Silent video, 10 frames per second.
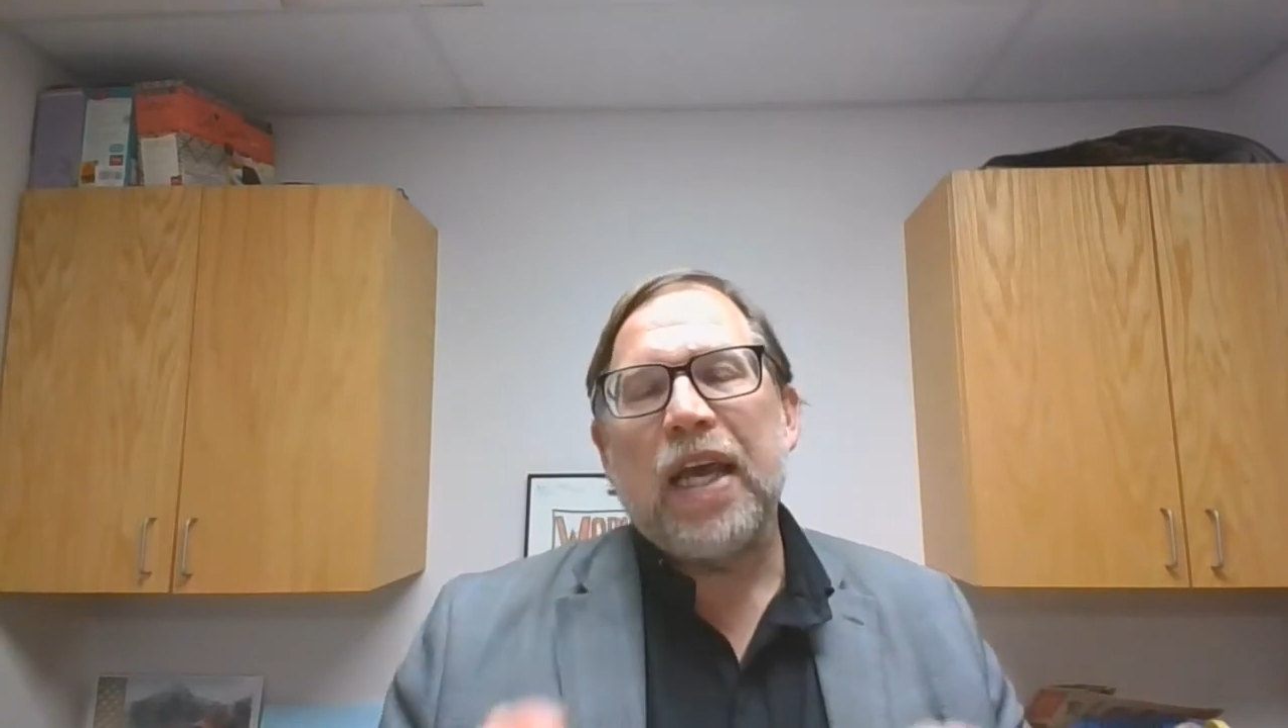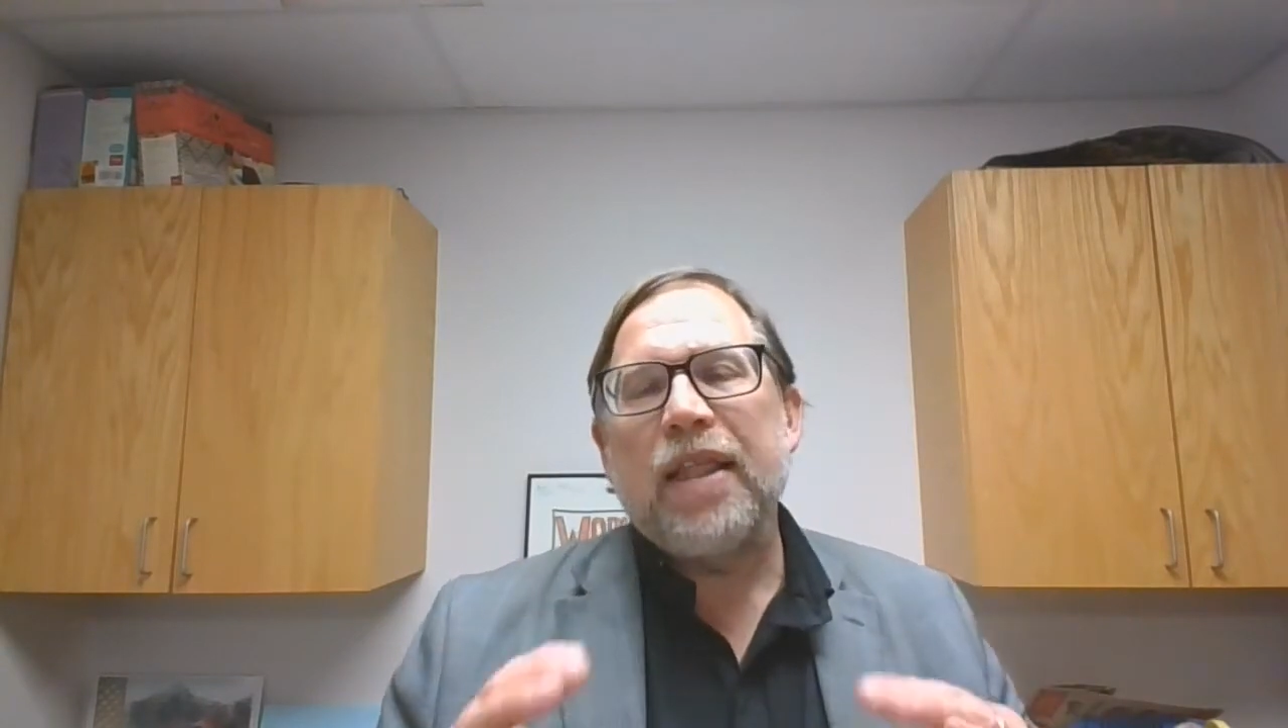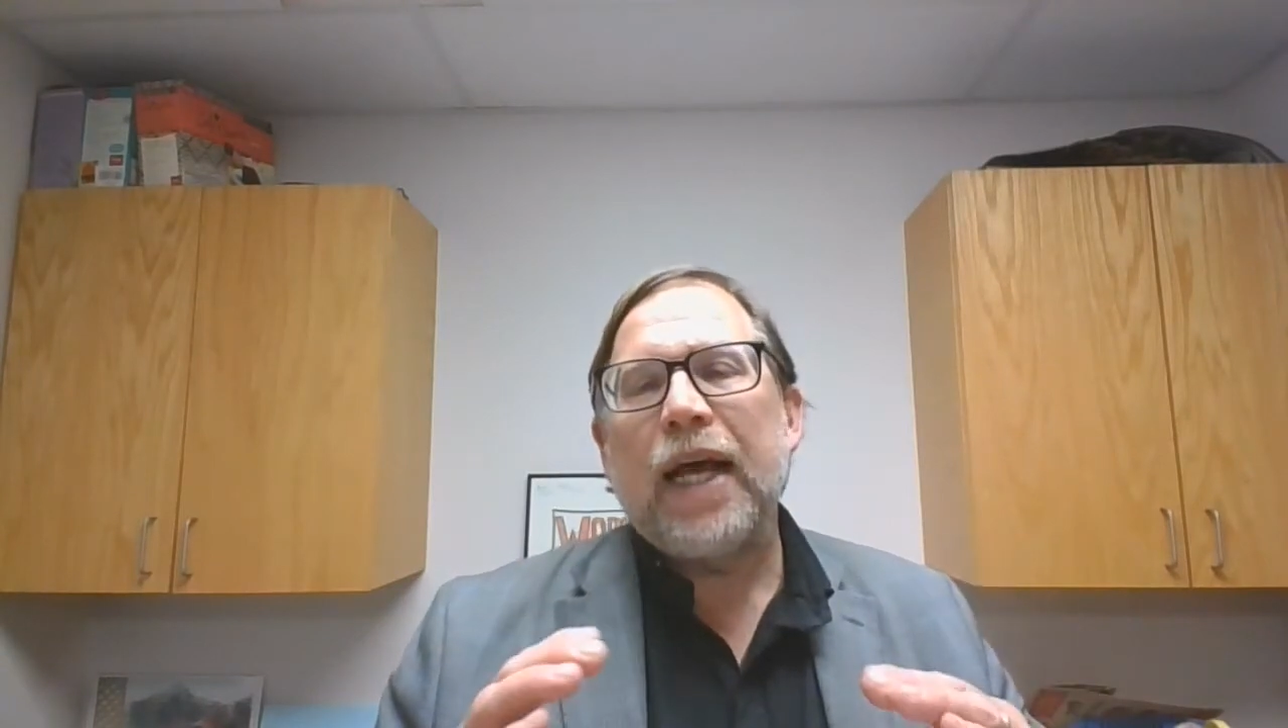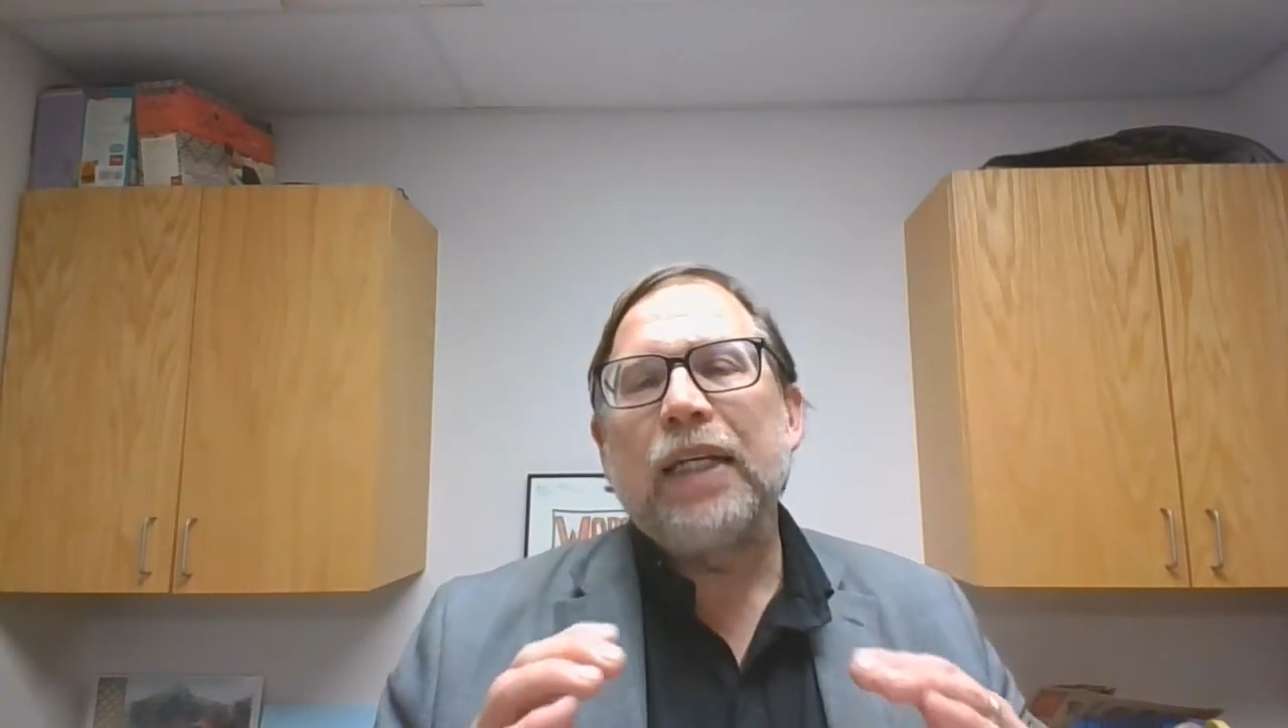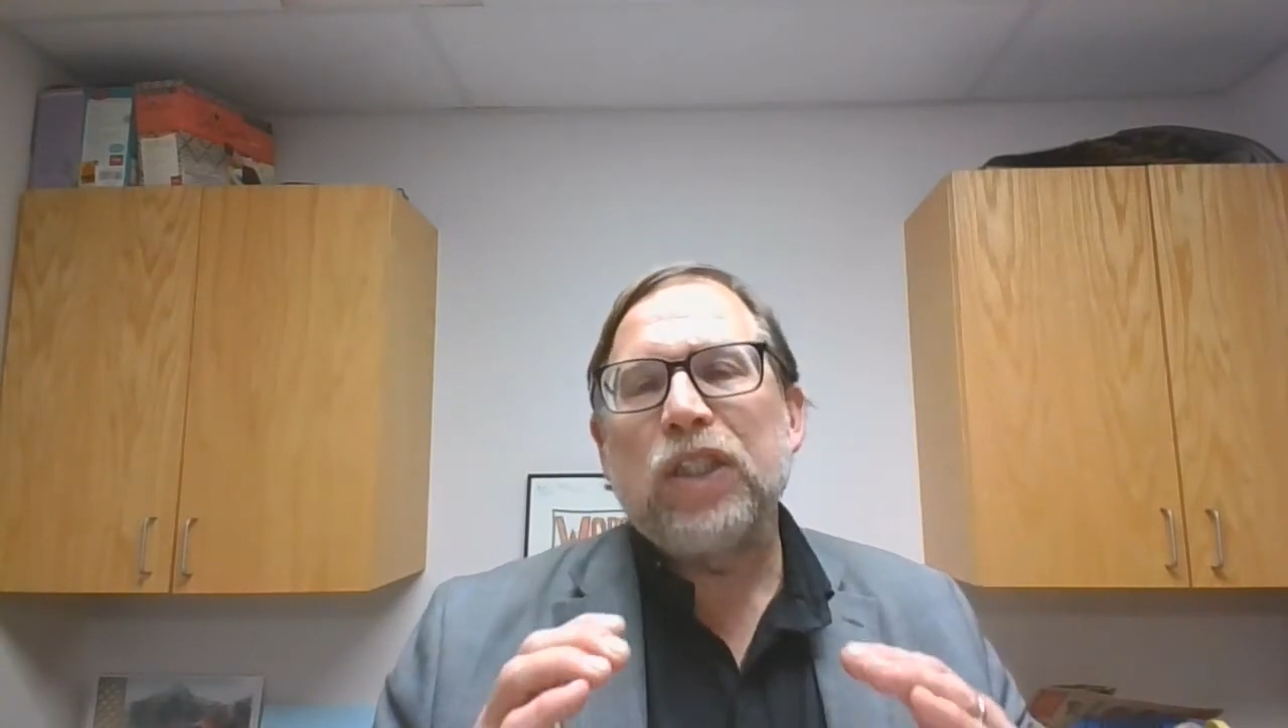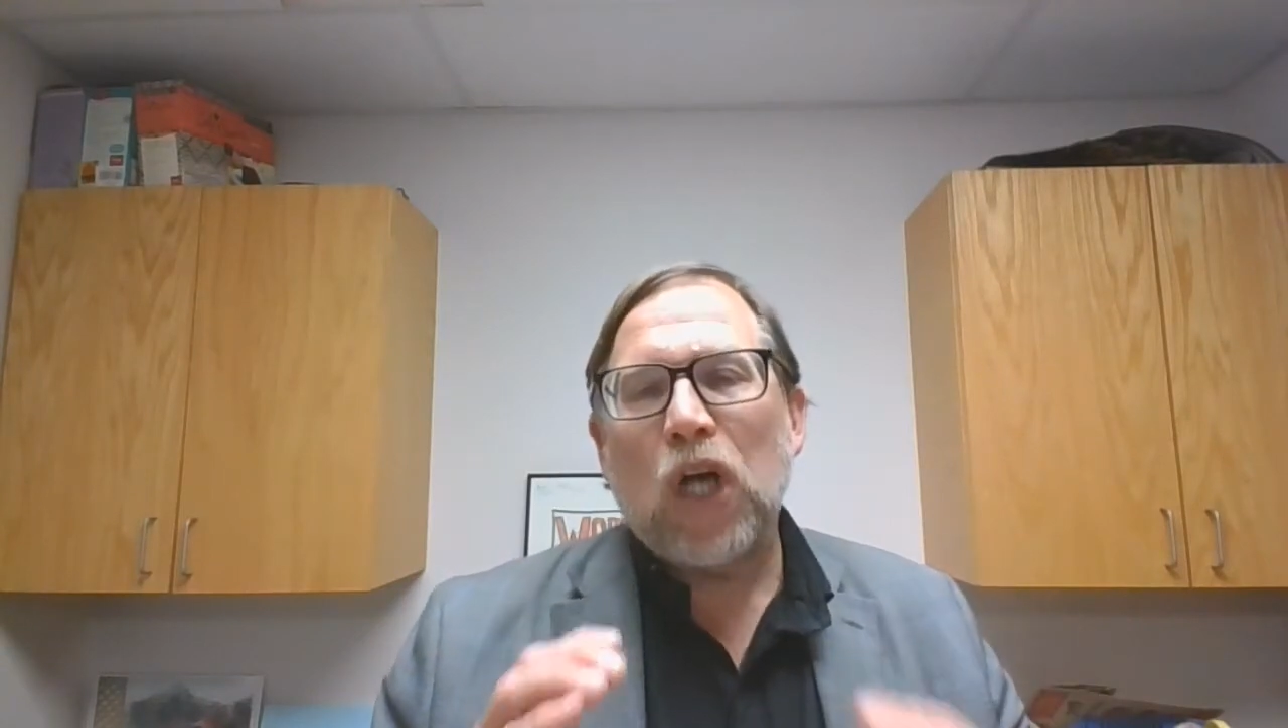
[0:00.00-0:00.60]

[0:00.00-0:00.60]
in that